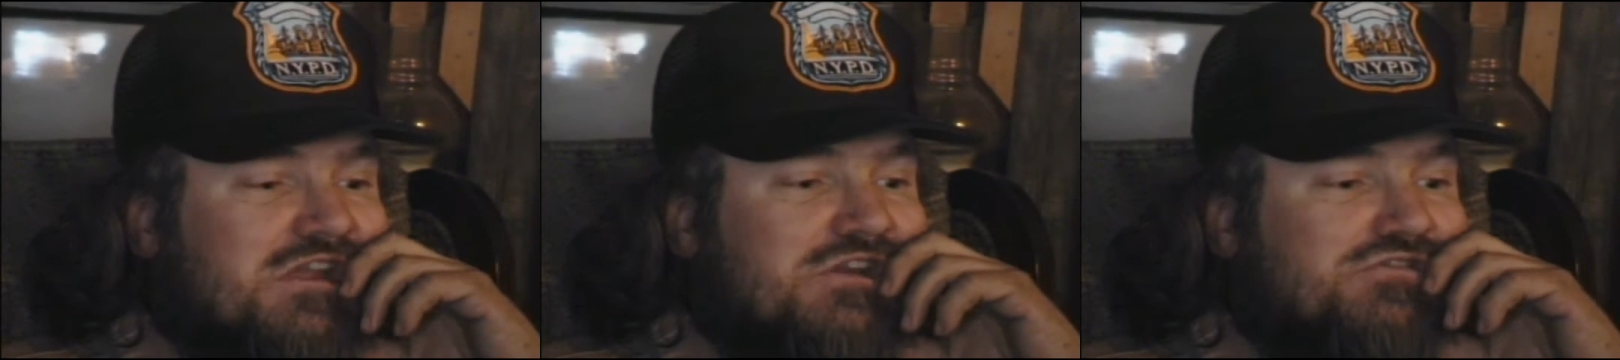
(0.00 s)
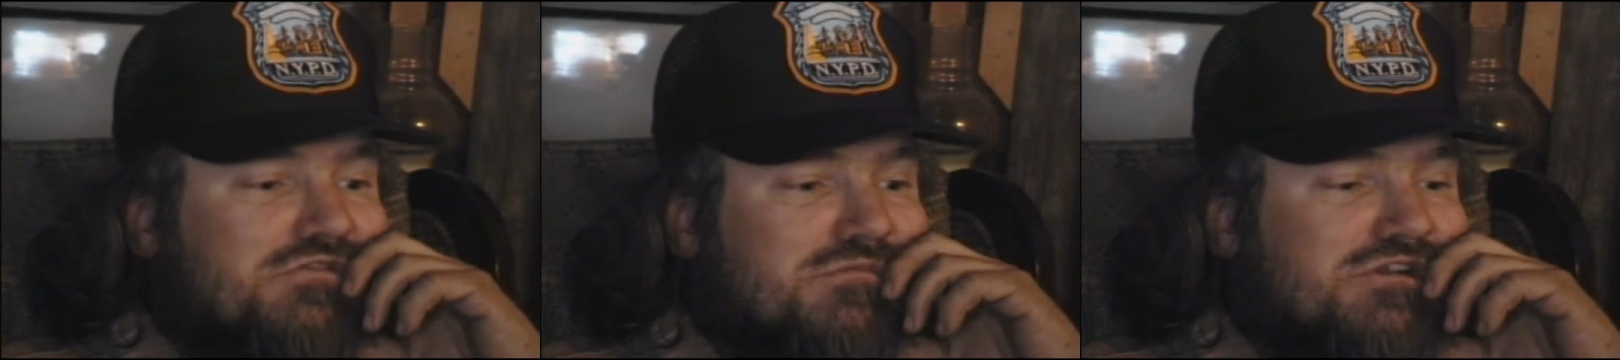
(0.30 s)

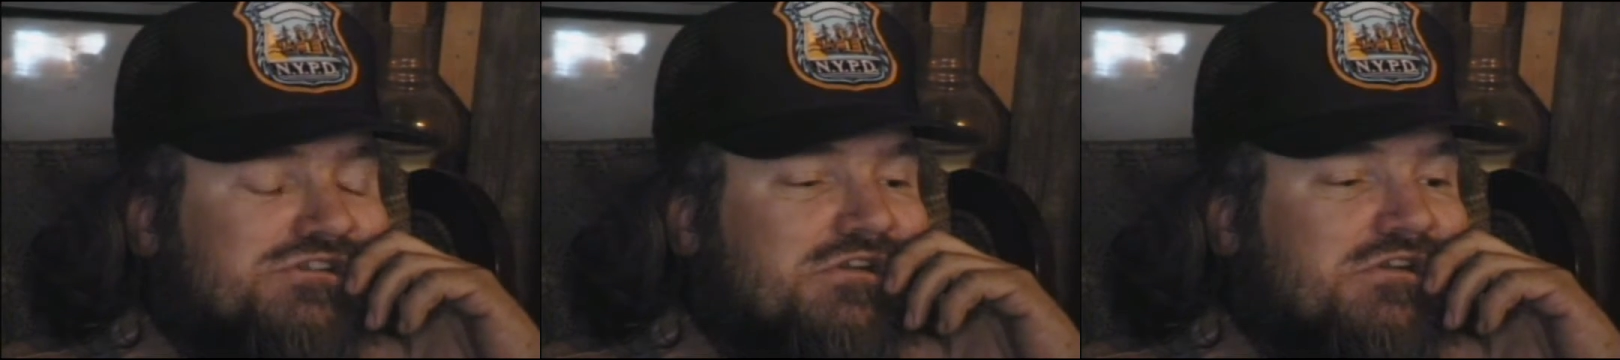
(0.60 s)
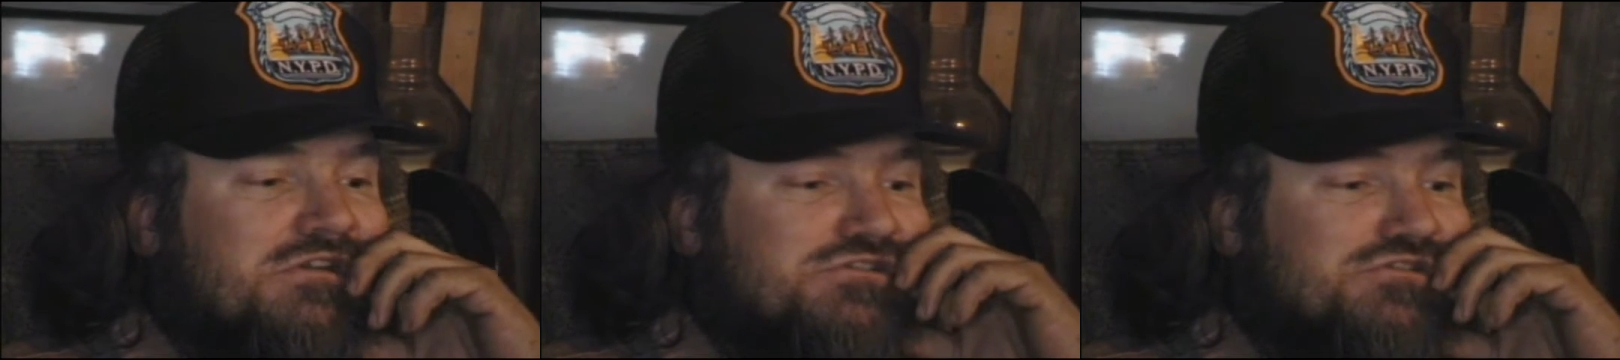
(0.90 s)

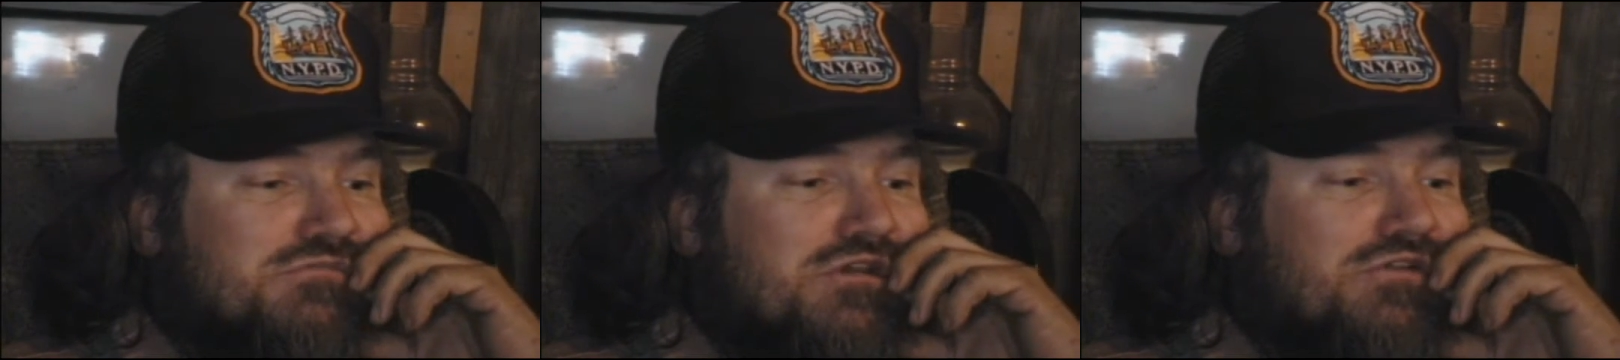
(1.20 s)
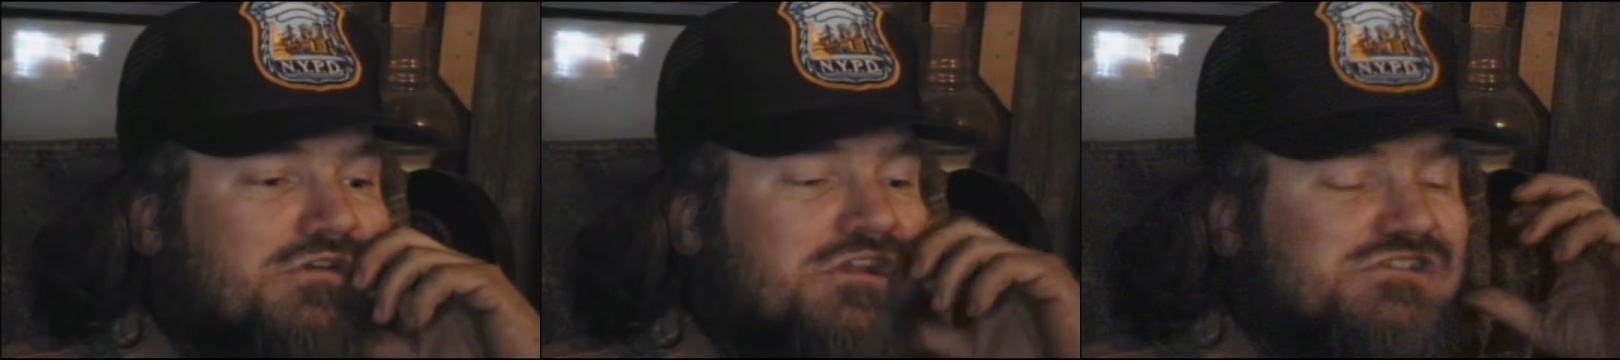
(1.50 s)

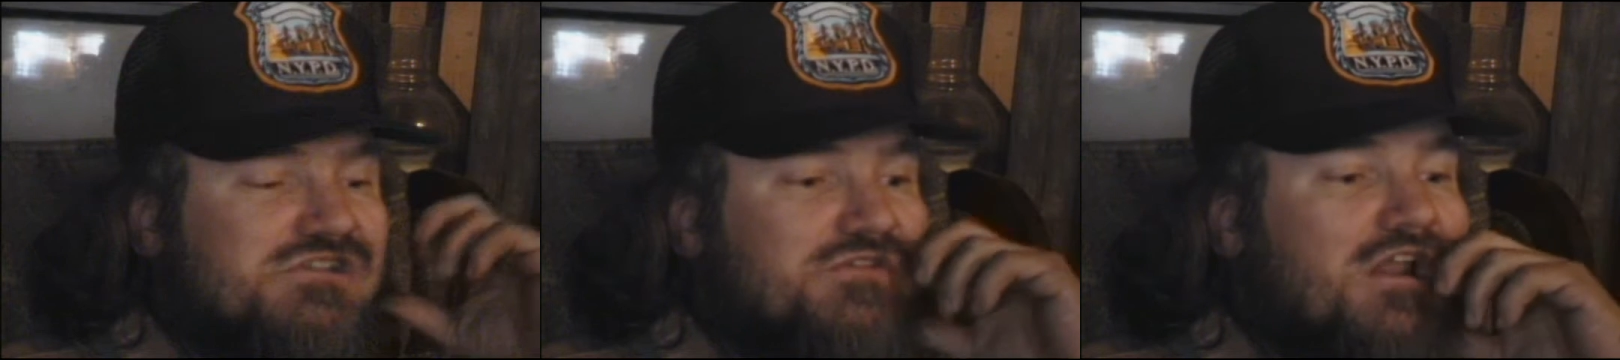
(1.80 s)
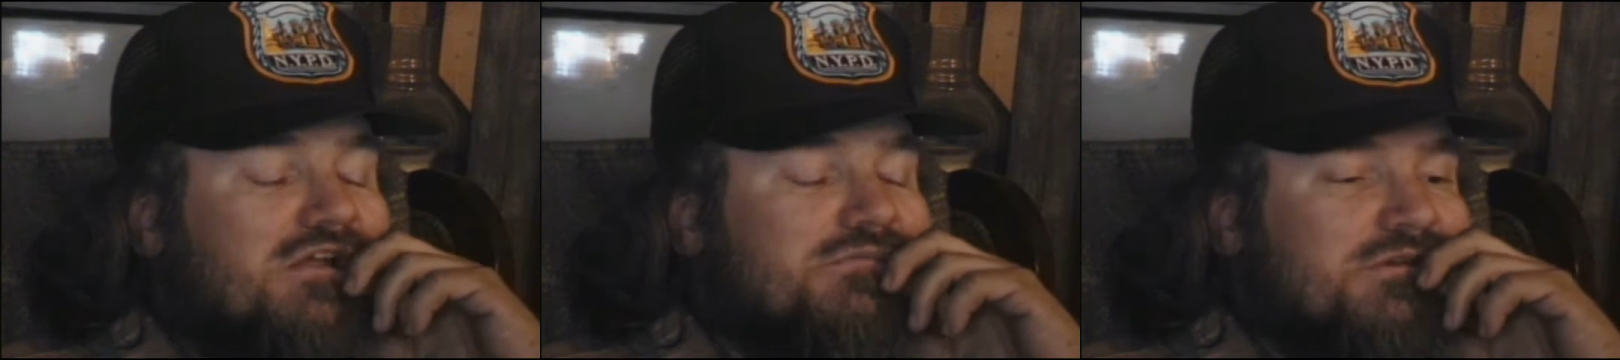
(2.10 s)
instrumental in its
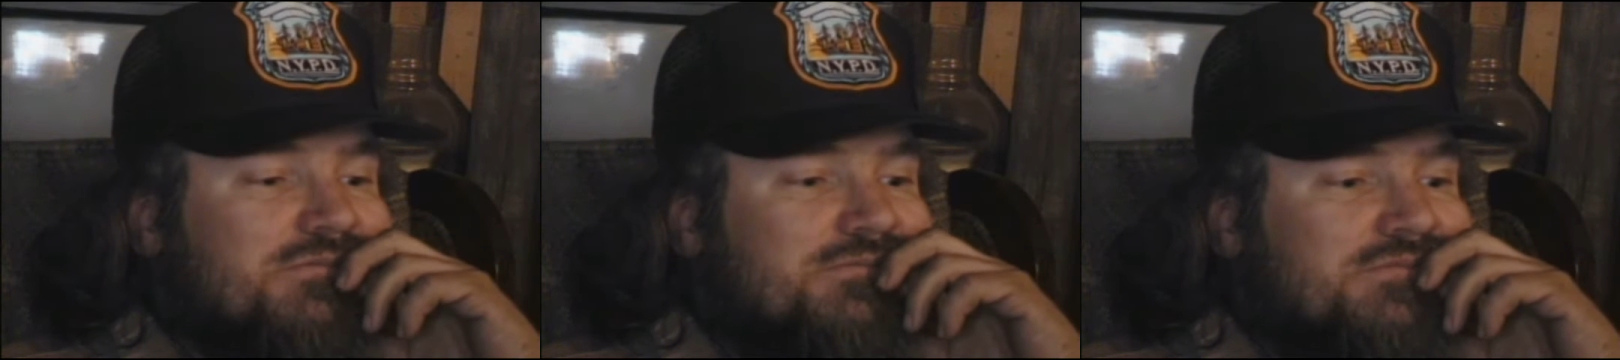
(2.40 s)
development.